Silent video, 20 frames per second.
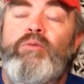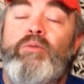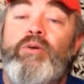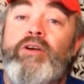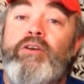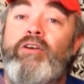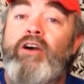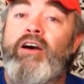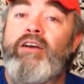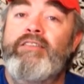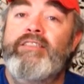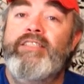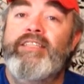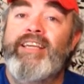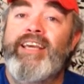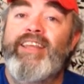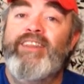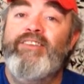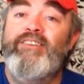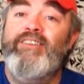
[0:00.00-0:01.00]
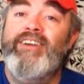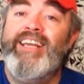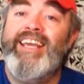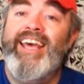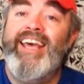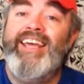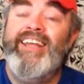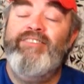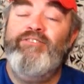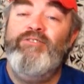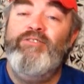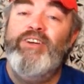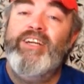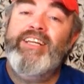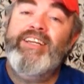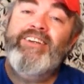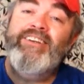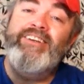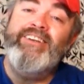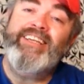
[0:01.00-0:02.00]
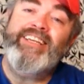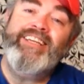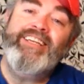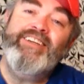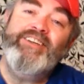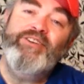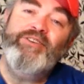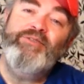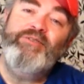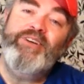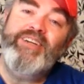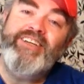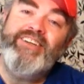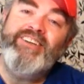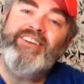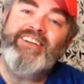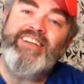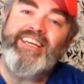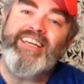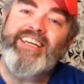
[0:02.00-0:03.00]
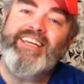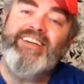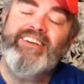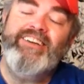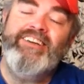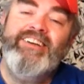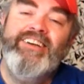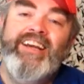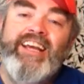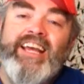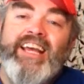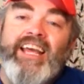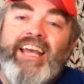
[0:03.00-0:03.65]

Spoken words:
We're all together again, we're here, we're here.